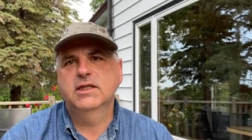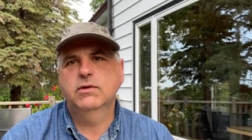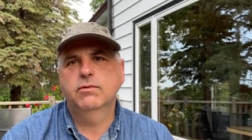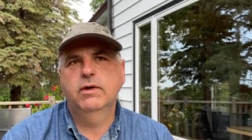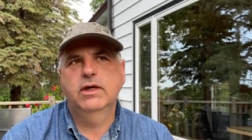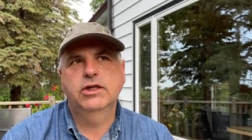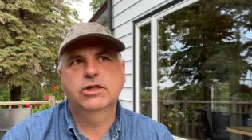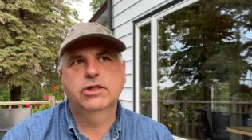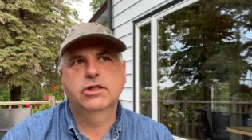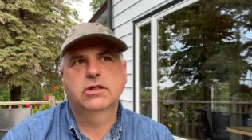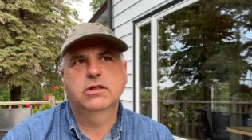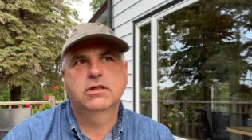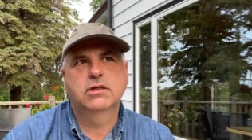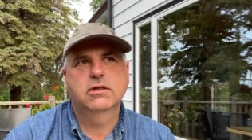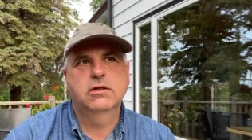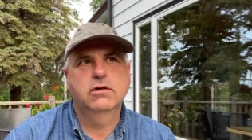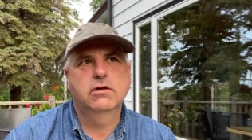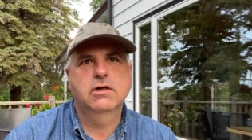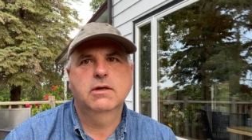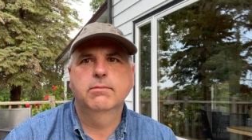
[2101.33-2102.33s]
switch
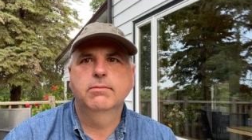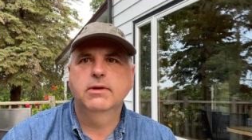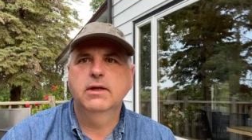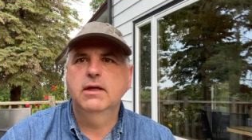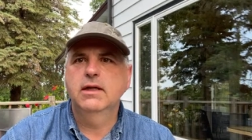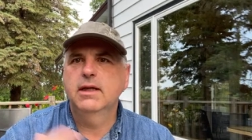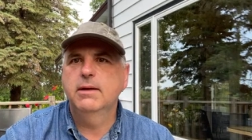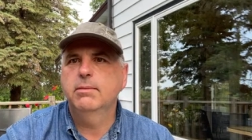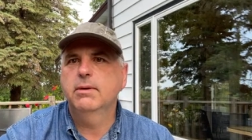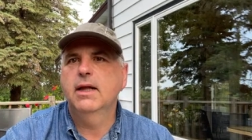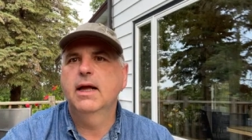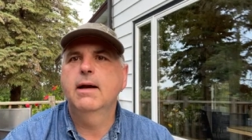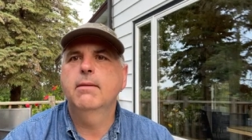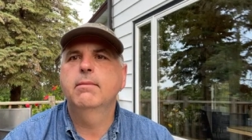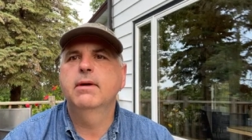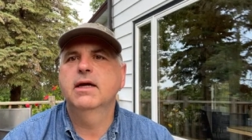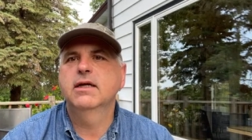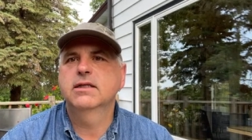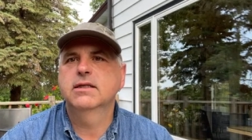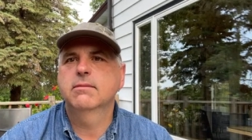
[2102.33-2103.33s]
to completely
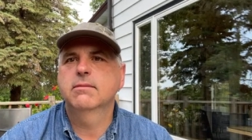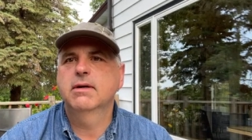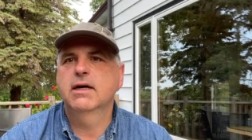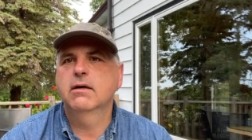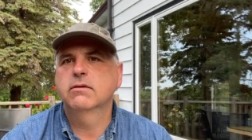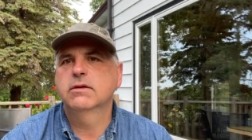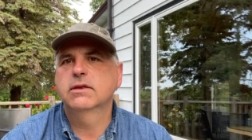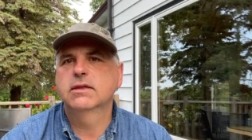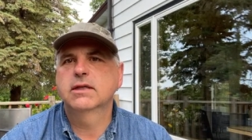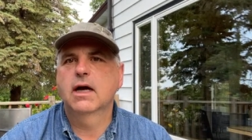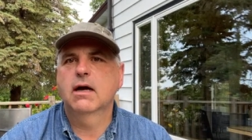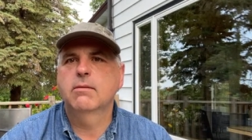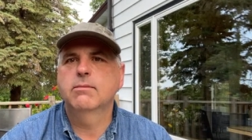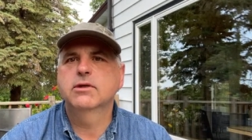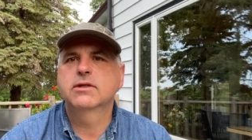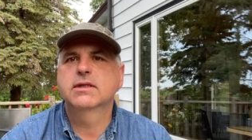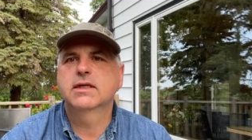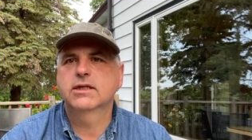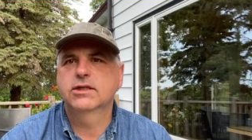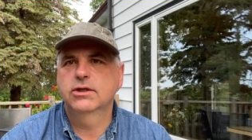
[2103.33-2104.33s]
plant-based about
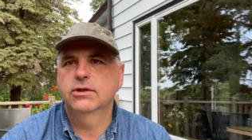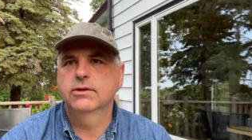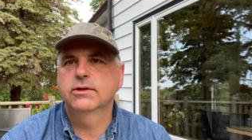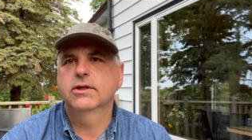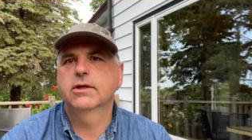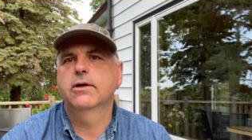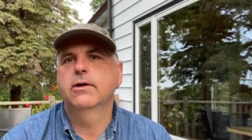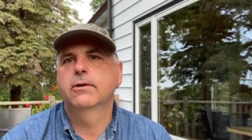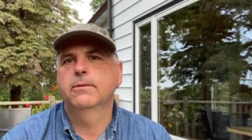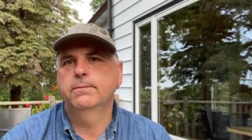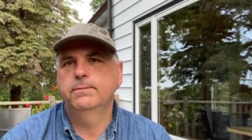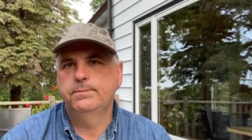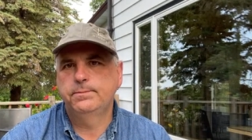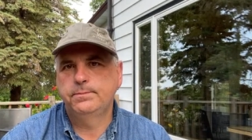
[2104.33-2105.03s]
almost 6 years ago.